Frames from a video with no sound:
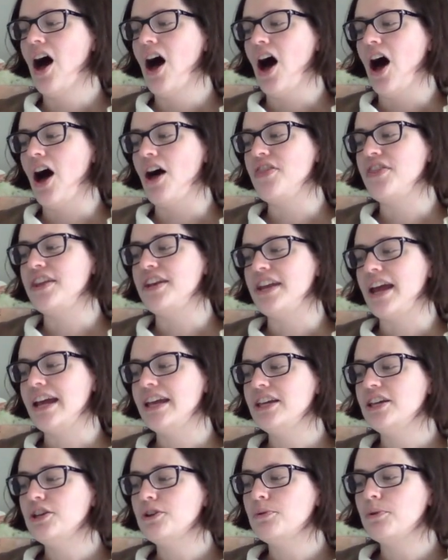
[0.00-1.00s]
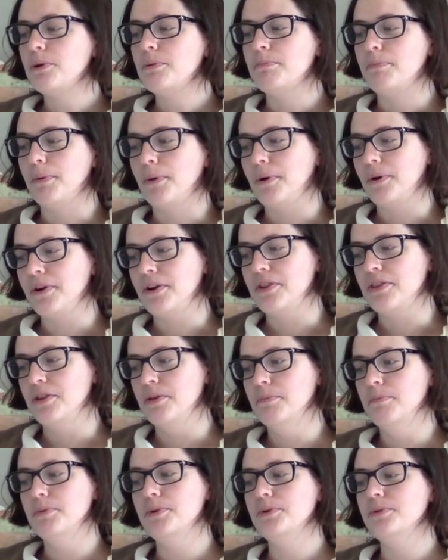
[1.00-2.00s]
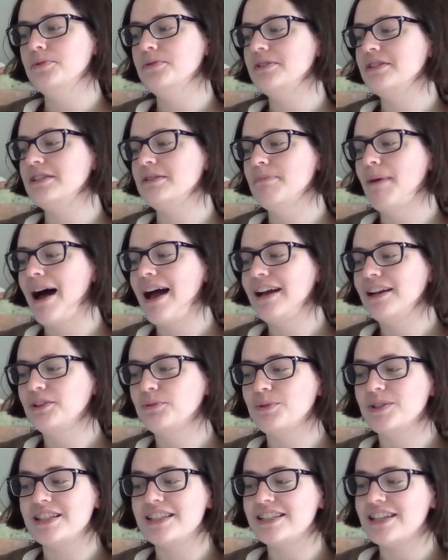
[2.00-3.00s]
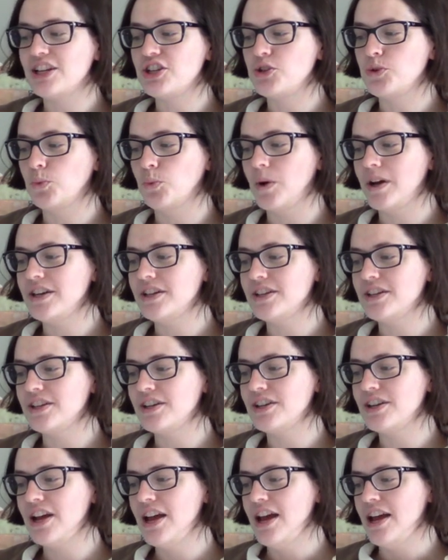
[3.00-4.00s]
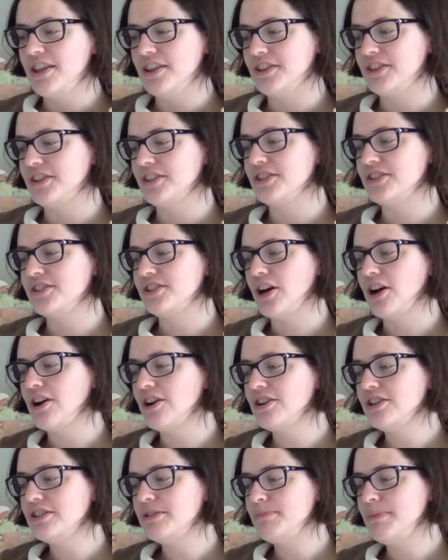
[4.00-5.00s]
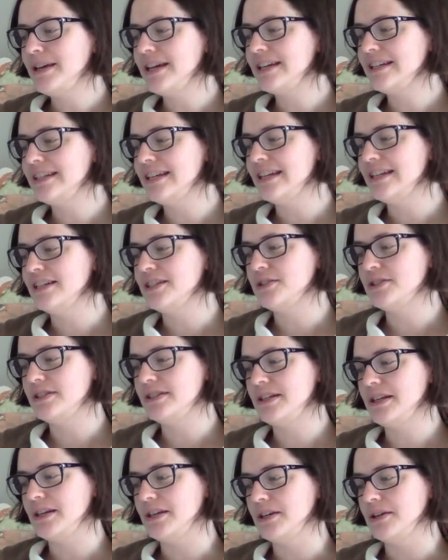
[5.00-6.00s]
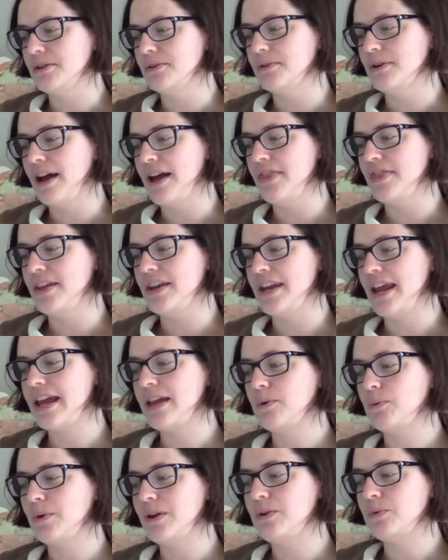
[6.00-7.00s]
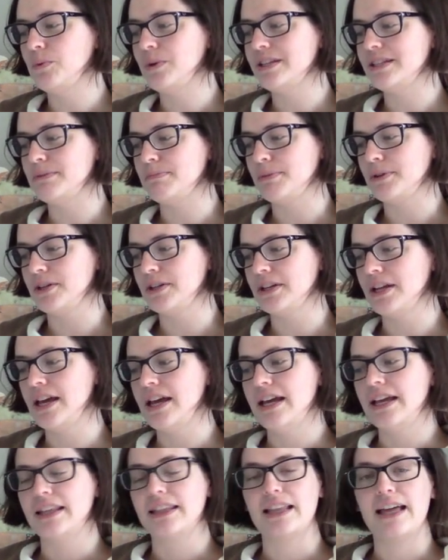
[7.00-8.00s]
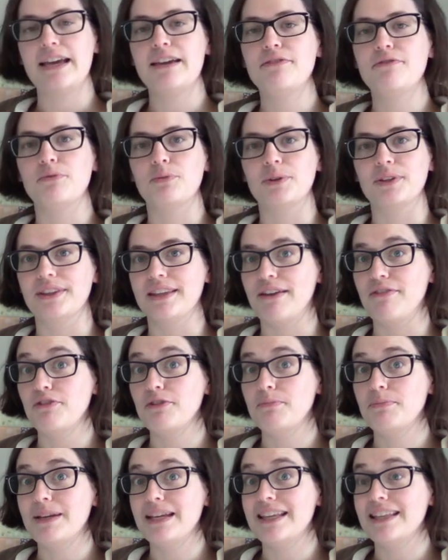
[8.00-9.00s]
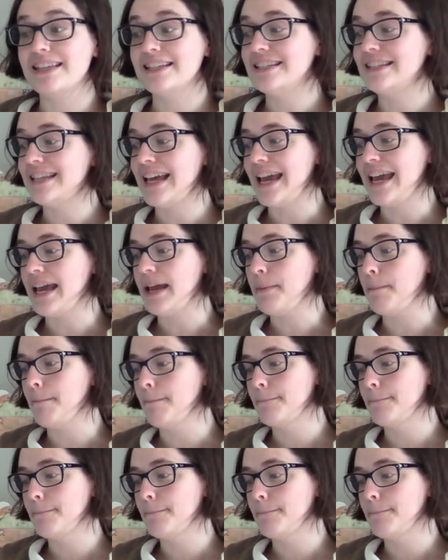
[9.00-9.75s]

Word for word: On the night you were born, the moon smiled with such wonder that the stars peeked in to see you, and the night wind whispered, "Life will never be the same."